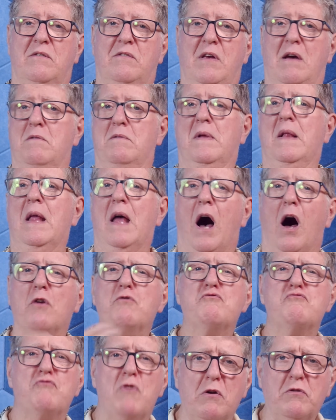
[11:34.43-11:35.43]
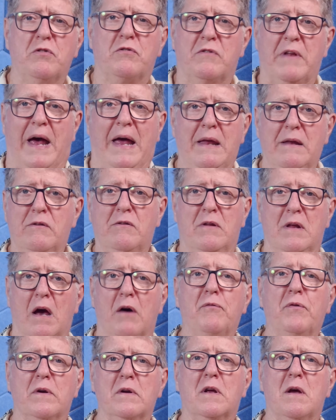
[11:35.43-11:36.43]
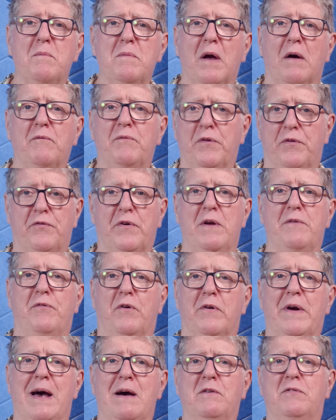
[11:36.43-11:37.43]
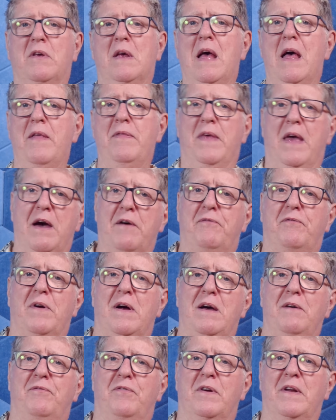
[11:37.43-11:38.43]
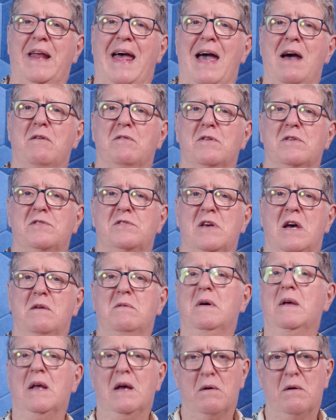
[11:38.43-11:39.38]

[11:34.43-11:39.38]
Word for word: So on roast days, the oven can be on for three or four hours, the air fryer for an hour or so.